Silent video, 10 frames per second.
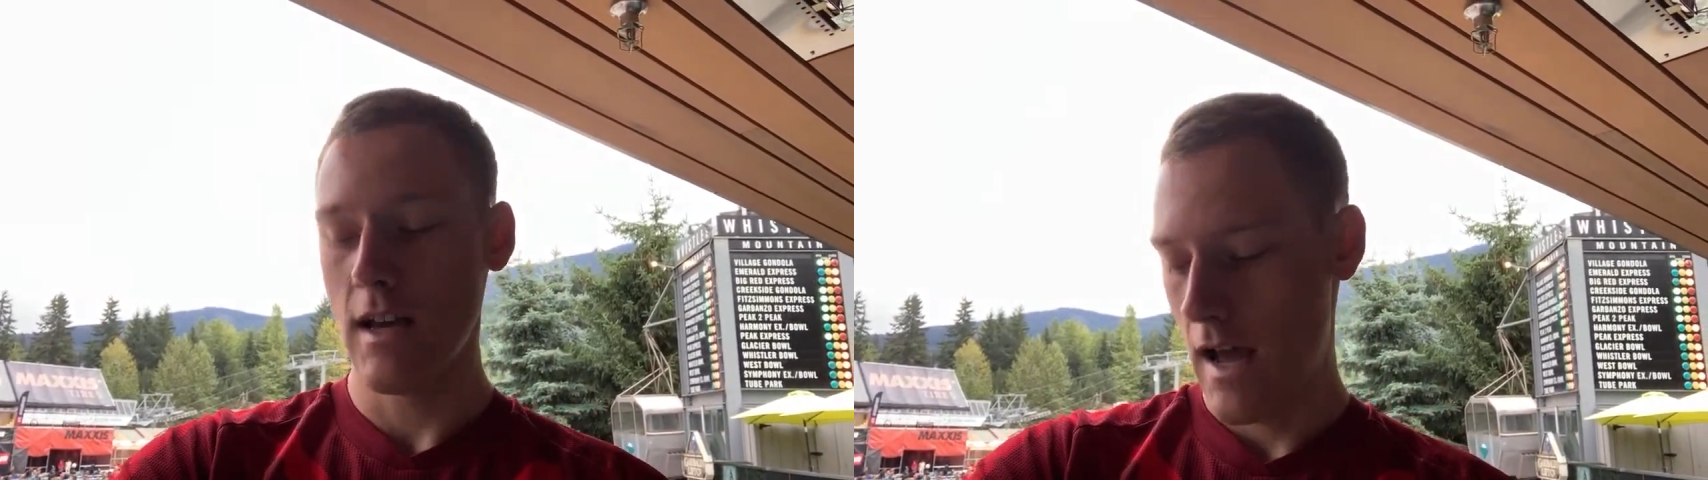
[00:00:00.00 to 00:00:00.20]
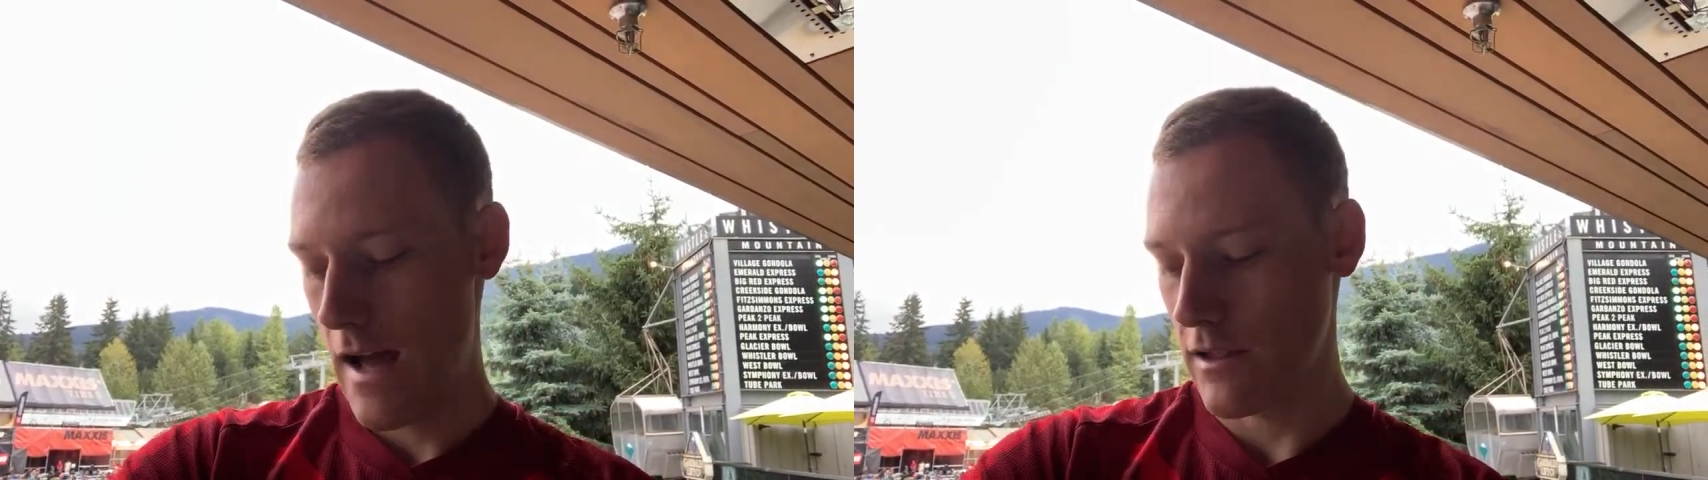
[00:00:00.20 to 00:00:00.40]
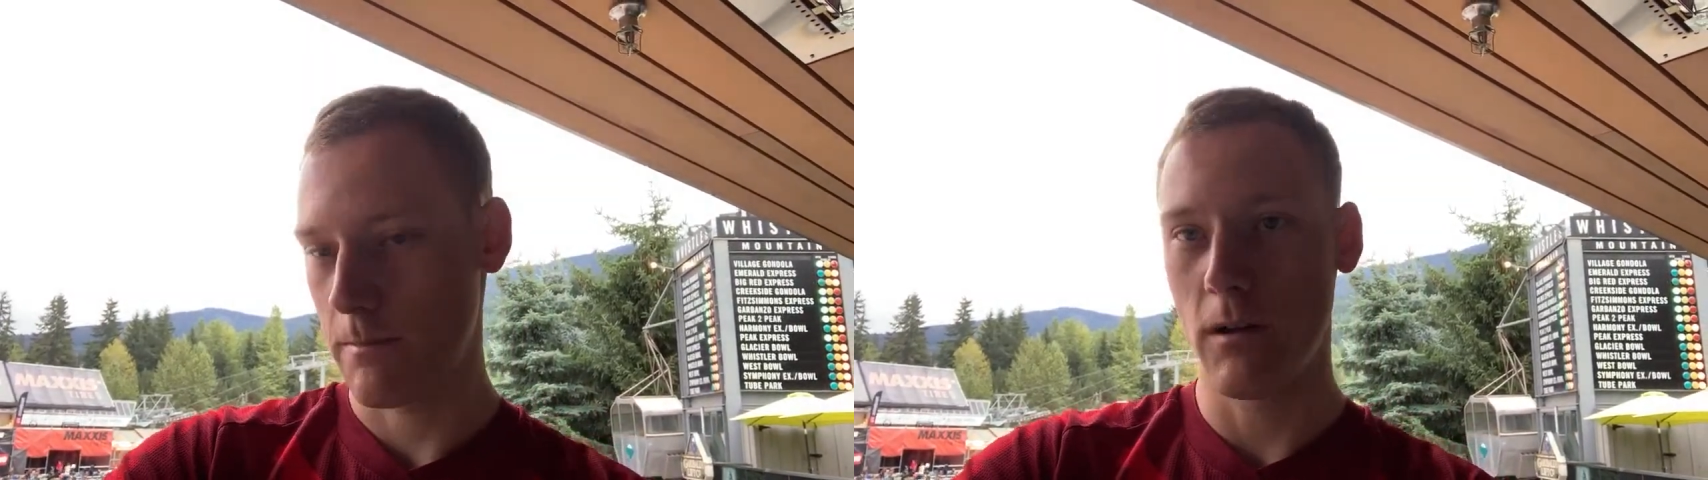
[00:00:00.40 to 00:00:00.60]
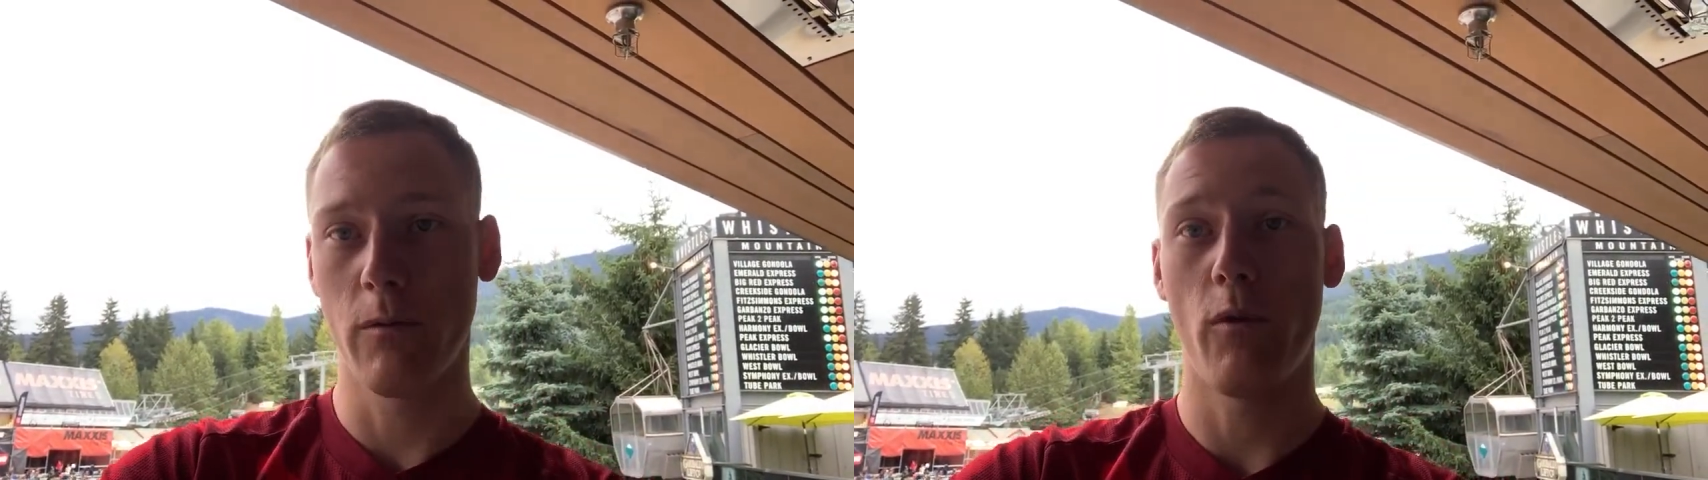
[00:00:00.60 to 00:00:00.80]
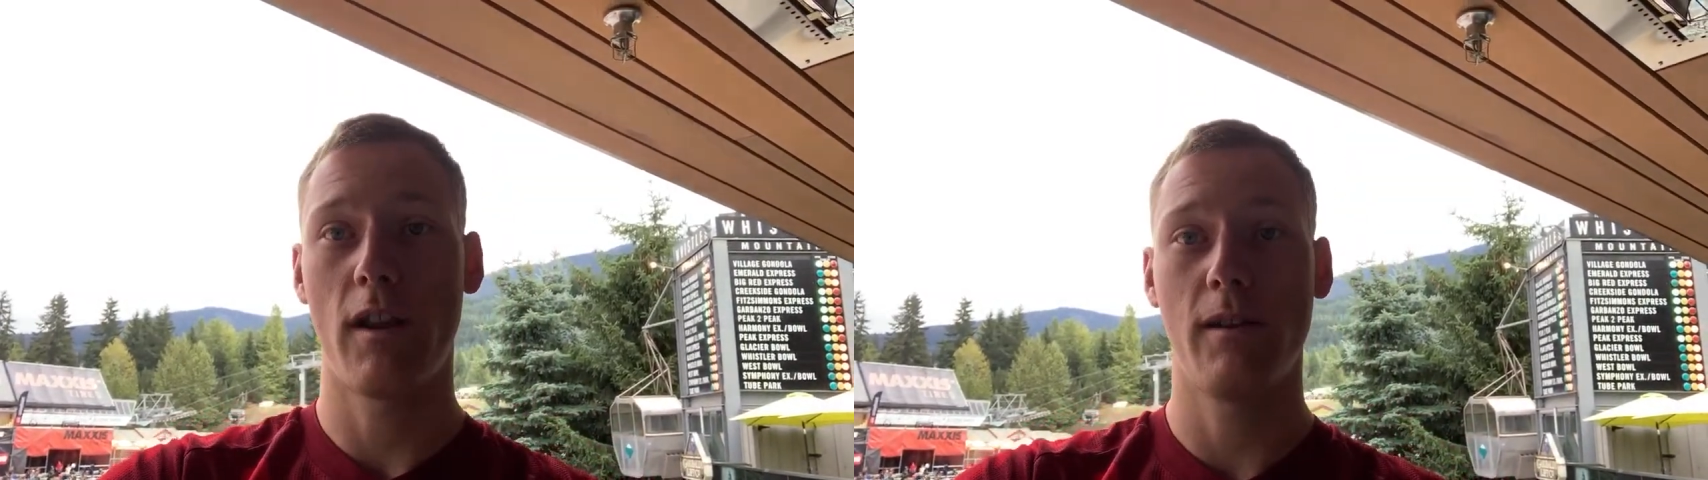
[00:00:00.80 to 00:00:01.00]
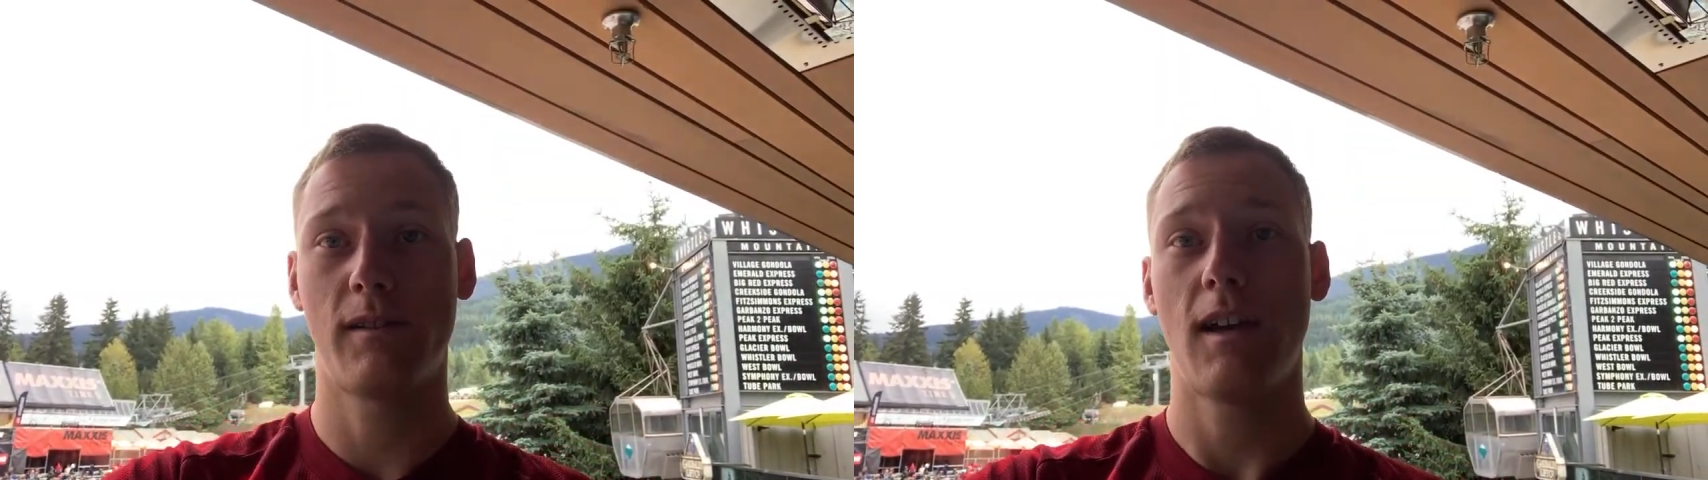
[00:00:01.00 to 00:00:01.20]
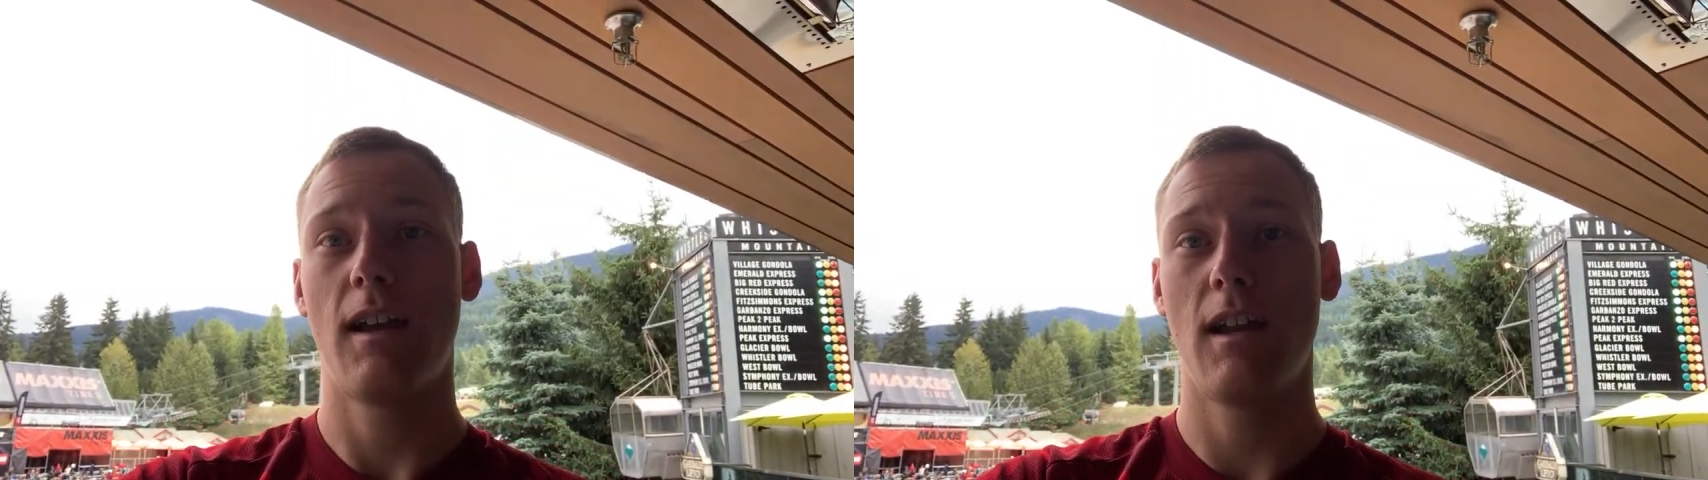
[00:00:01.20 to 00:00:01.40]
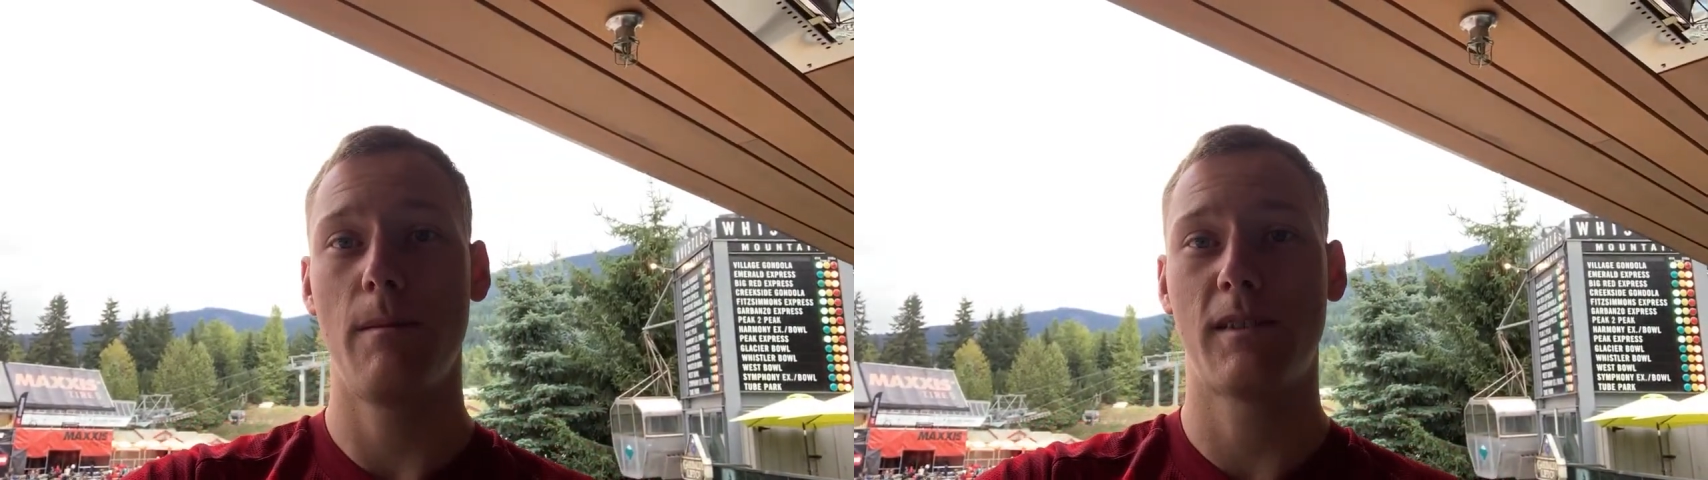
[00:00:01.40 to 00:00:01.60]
I just pulled one of those 10